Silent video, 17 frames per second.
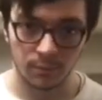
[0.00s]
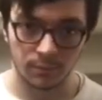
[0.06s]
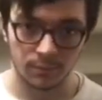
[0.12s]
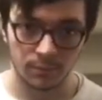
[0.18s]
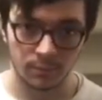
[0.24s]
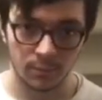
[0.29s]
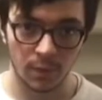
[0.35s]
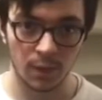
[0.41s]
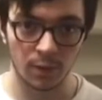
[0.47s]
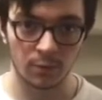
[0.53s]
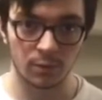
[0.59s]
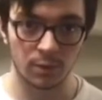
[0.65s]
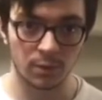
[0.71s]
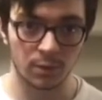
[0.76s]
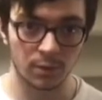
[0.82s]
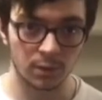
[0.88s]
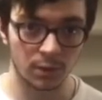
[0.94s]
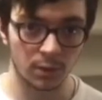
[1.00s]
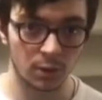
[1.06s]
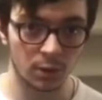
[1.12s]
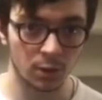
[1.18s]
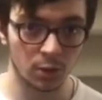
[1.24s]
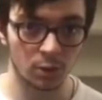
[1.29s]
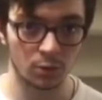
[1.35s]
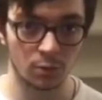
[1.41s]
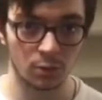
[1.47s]
That would
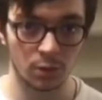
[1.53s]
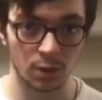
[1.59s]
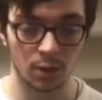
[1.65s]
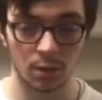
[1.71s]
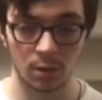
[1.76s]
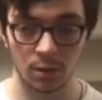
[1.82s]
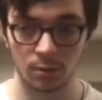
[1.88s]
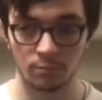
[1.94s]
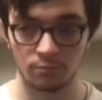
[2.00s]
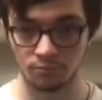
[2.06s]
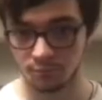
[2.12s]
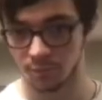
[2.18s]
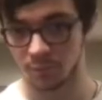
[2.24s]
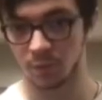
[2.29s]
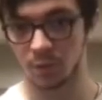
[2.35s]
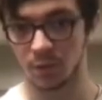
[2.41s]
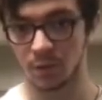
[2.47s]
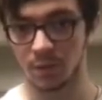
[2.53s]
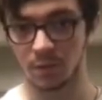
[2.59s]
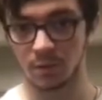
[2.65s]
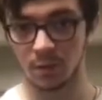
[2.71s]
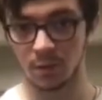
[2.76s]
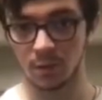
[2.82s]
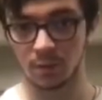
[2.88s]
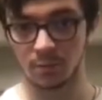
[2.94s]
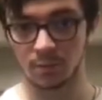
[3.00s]
include today's
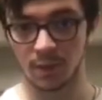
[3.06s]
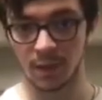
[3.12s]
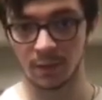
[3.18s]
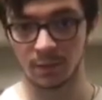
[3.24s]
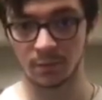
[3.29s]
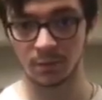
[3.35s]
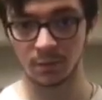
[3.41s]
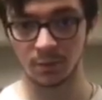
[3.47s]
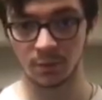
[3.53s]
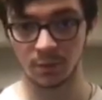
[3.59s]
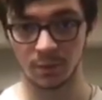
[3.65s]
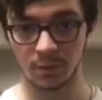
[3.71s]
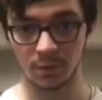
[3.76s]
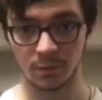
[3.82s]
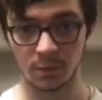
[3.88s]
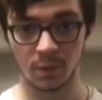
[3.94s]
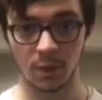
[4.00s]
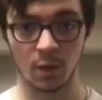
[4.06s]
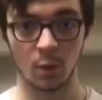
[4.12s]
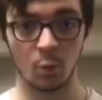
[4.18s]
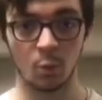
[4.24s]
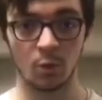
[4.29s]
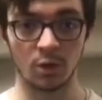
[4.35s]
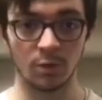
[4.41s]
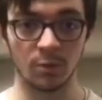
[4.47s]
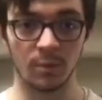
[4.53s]
dance tutorial, which would
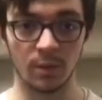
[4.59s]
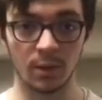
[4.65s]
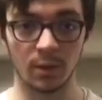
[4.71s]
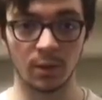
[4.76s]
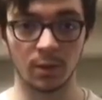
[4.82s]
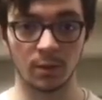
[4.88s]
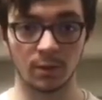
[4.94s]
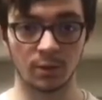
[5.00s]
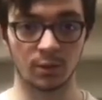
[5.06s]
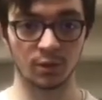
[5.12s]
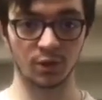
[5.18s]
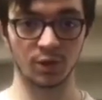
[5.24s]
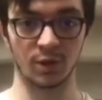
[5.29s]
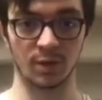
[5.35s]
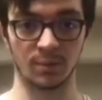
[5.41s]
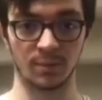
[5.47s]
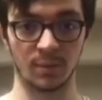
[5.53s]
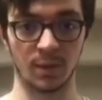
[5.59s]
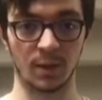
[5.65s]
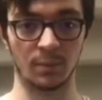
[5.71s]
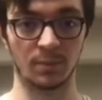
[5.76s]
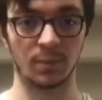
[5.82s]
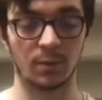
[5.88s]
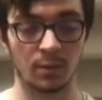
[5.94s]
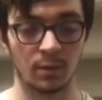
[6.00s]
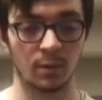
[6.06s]
be chest pops.
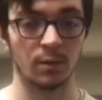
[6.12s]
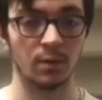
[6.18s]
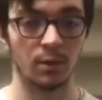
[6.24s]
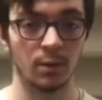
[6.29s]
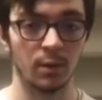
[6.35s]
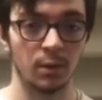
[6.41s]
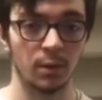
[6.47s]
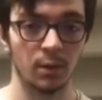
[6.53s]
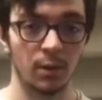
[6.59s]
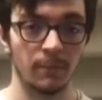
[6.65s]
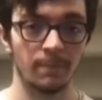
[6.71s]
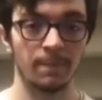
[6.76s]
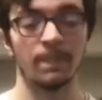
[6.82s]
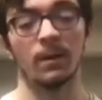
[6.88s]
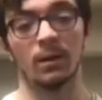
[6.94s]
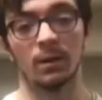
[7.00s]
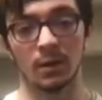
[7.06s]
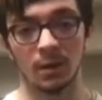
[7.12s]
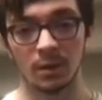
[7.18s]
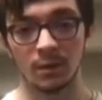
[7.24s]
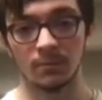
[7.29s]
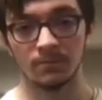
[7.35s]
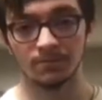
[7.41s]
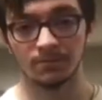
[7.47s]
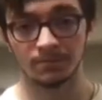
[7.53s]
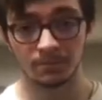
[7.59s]
Again,
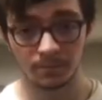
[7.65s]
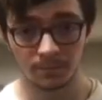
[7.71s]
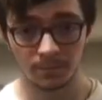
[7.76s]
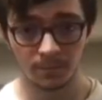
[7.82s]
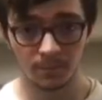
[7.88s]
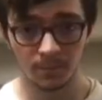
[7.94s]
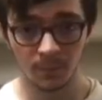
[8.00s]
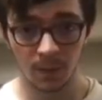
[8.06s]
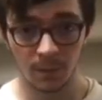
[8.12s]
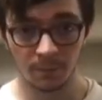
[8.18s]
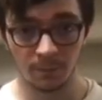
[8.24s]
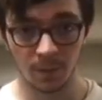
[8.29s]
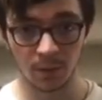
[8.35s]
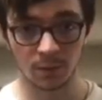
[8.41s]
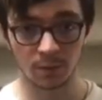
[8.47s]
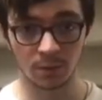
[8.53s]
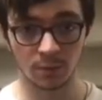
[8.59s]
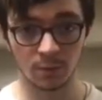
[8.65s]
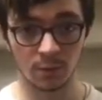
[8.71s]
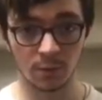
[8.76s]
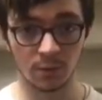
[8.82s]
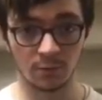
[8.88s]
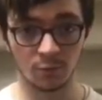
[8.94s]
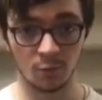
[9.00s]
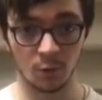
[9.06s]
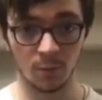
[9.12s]
part 2 of
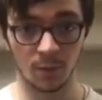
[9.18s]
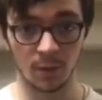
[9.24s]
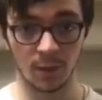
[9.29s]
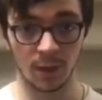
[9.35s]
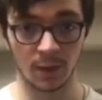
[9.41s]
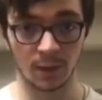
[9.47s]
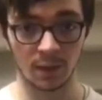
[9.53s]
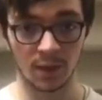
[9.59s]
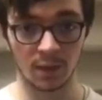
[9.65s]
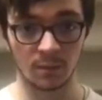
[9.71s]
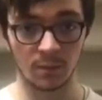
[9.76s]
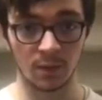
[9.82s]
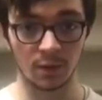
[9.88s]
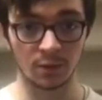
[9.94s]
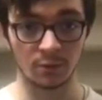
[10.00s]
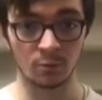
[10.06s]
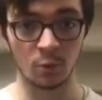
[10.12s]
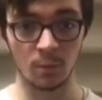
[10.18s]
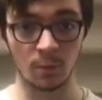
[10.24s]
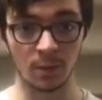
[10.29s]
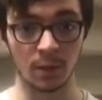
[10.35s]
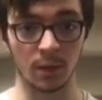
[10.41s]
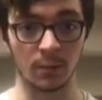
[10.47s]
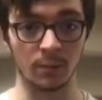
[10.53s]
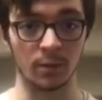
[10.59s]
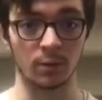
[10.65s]
robot and animation will be coming
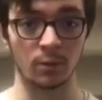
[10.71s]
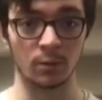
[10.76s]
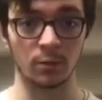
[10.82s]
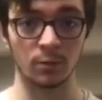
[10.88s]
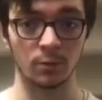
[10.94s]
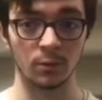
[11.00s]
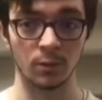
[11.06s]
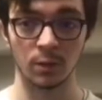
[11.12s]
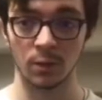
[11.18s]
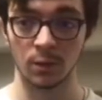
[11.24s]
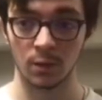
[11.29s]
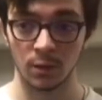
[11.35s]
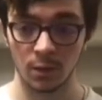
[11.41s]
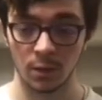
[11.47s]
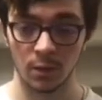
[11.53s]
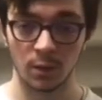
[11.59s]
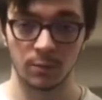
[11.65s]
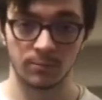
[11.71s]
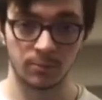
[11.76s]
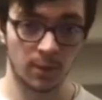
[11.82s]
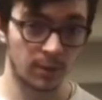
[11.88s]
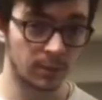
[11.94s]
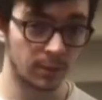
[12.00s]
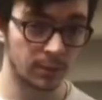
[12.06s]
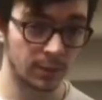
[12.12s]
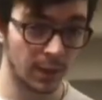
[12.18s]
soon. probably
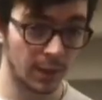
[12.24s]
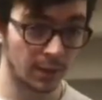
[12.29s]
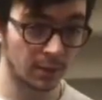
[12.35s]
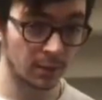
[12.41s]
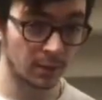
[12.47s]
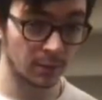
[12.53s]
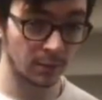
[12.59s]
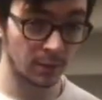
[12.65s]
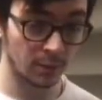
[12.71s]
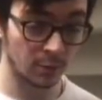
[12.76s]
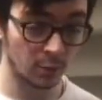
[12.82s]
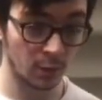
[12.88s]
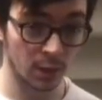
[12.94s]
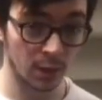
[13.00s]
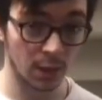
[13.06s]
later this week.